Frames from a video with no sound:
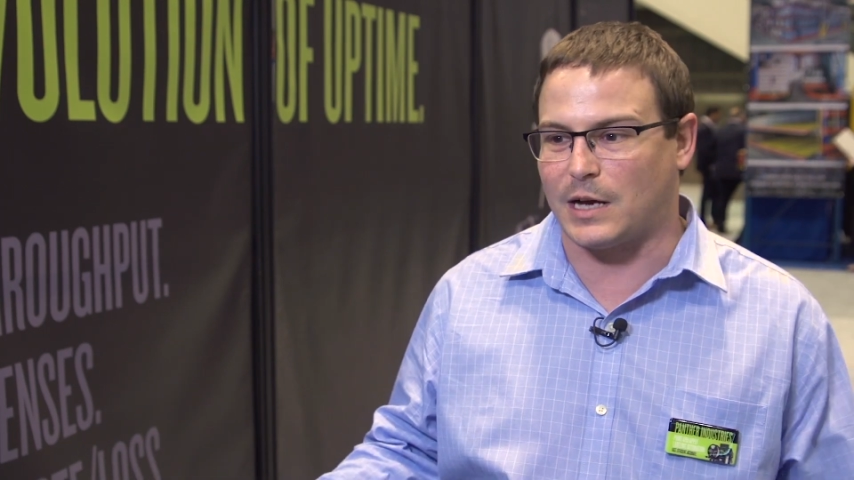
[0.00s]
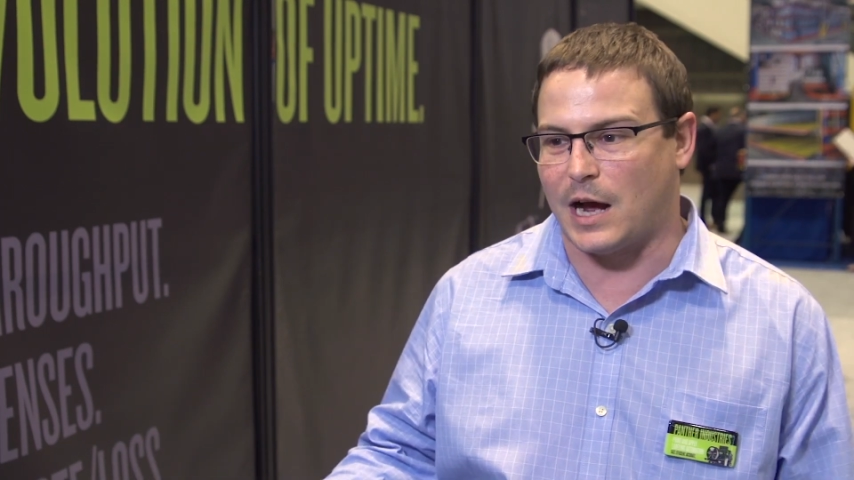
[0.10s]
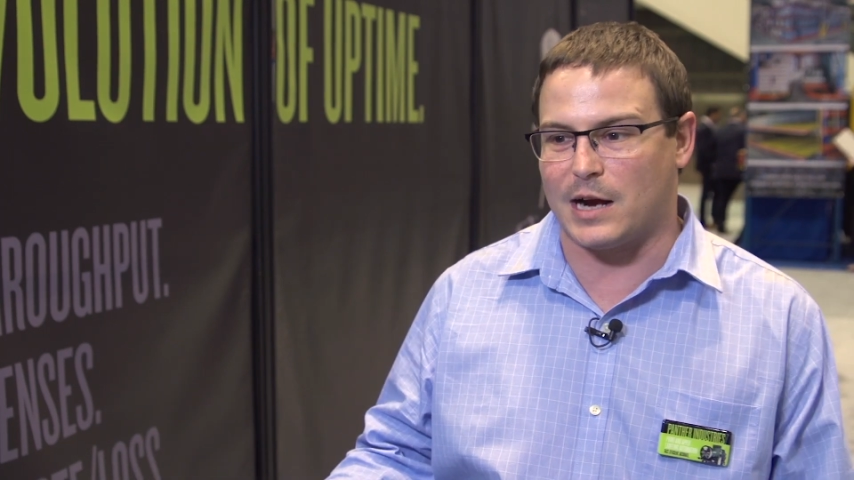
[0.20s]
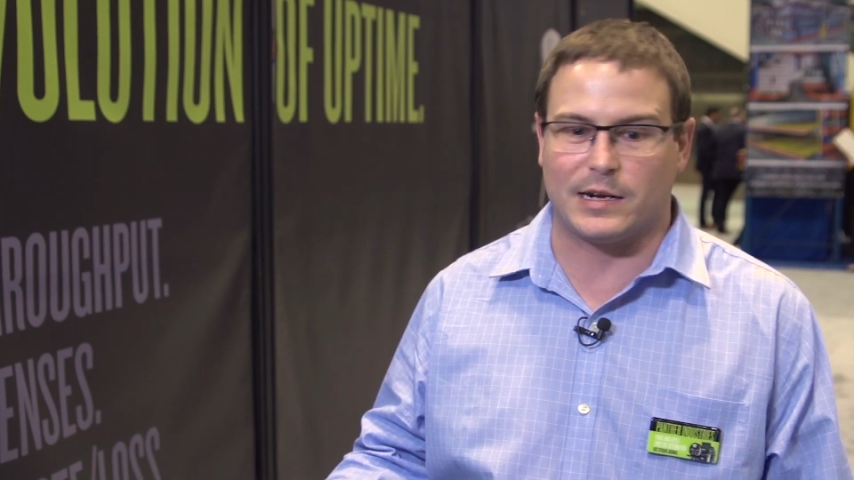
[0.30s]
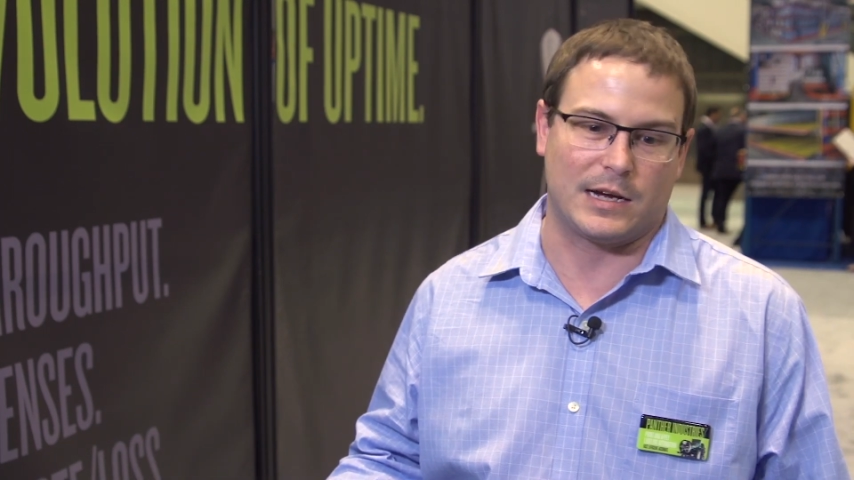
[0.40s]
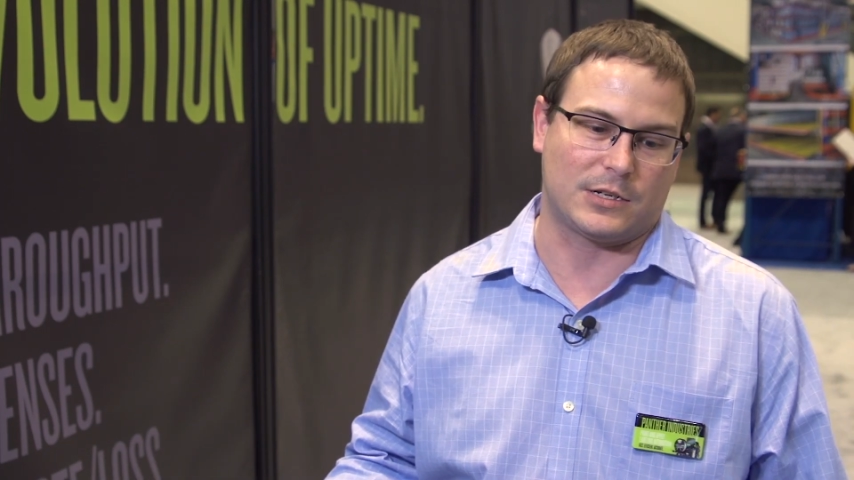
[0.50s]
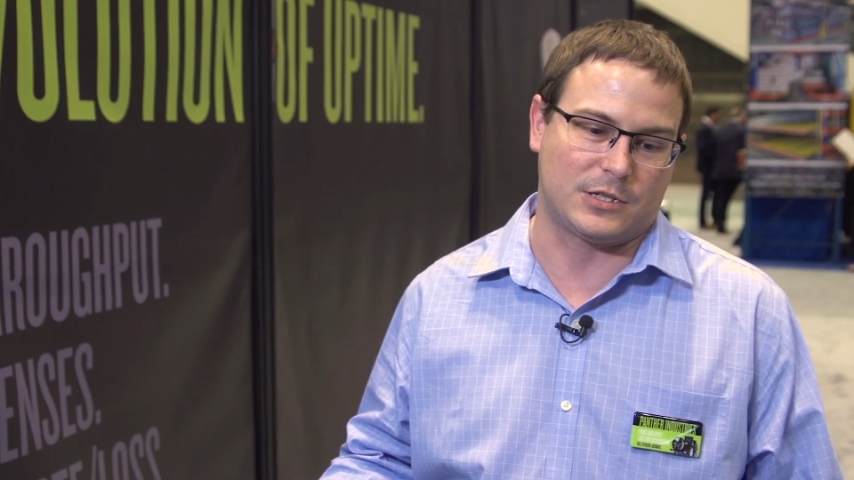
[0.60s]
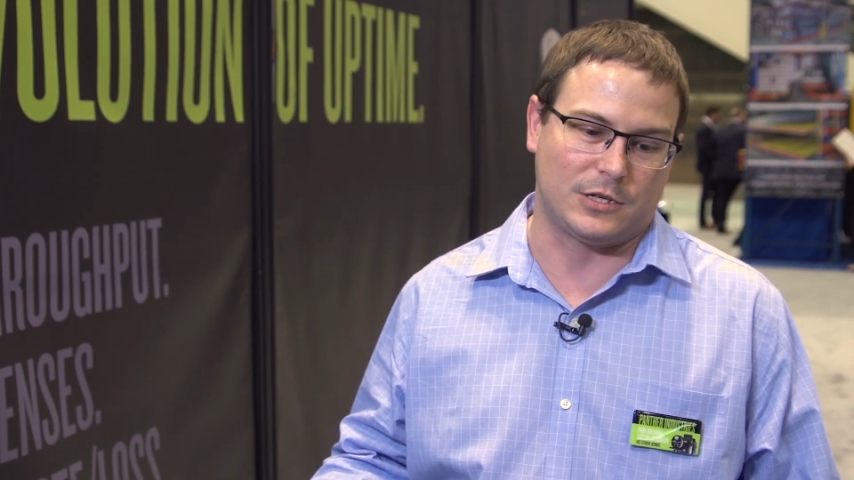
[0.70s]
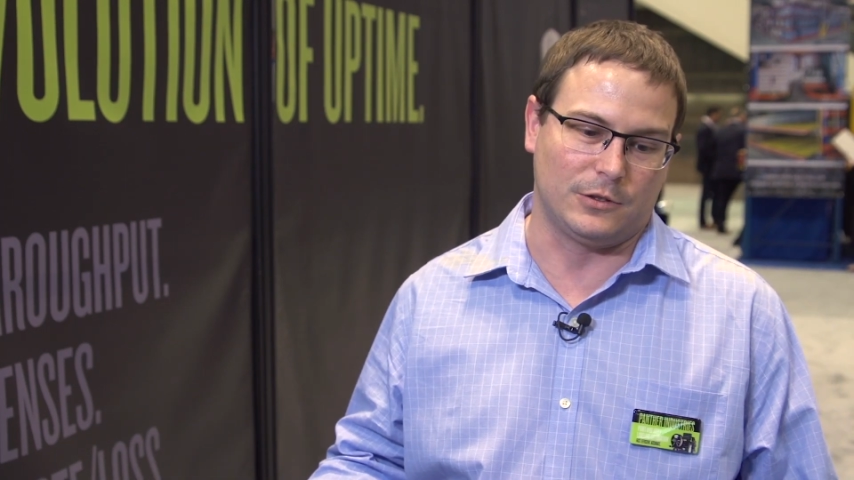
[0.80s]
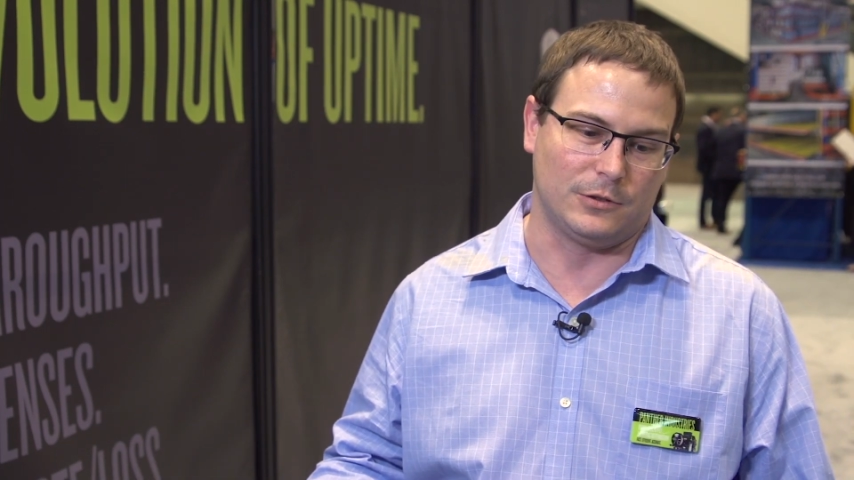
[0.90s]
the
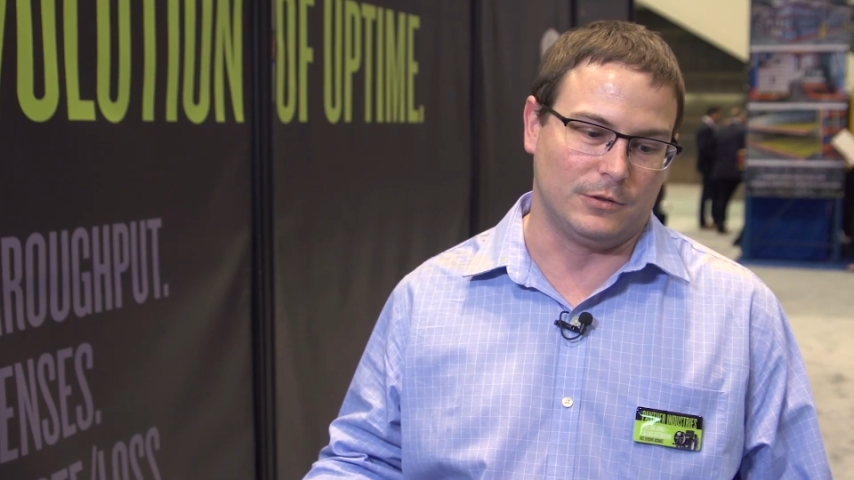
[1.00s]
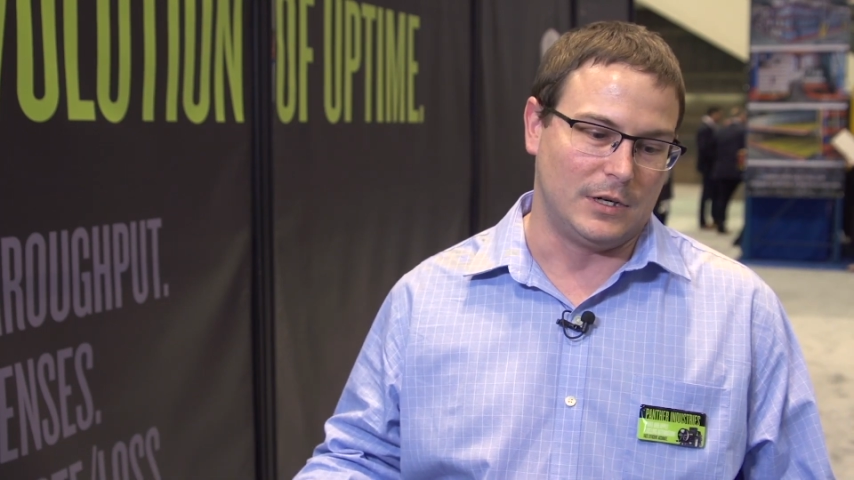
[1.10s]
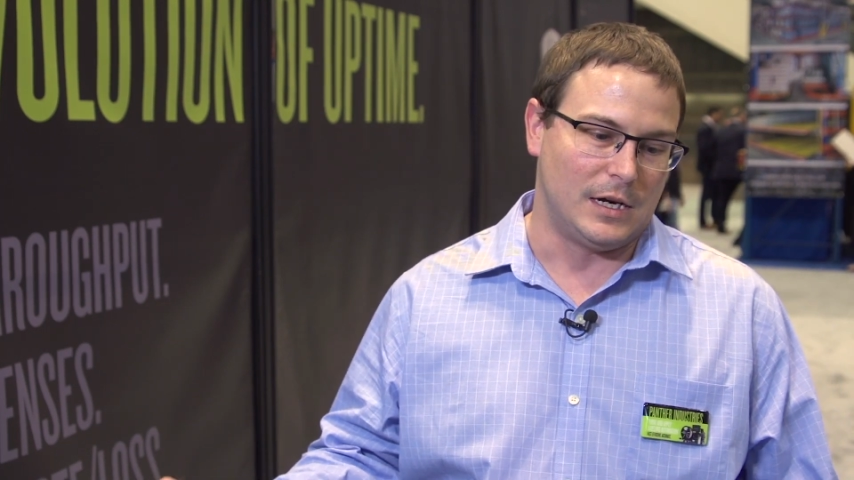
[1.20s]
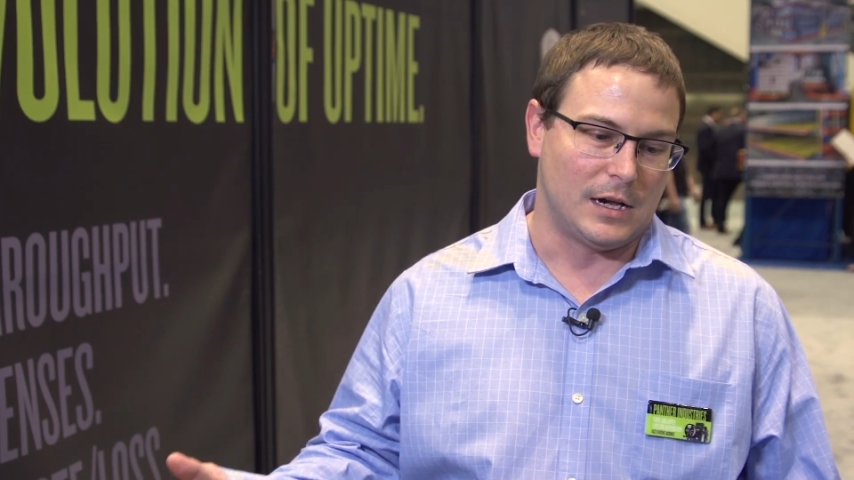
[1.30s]
Cognex to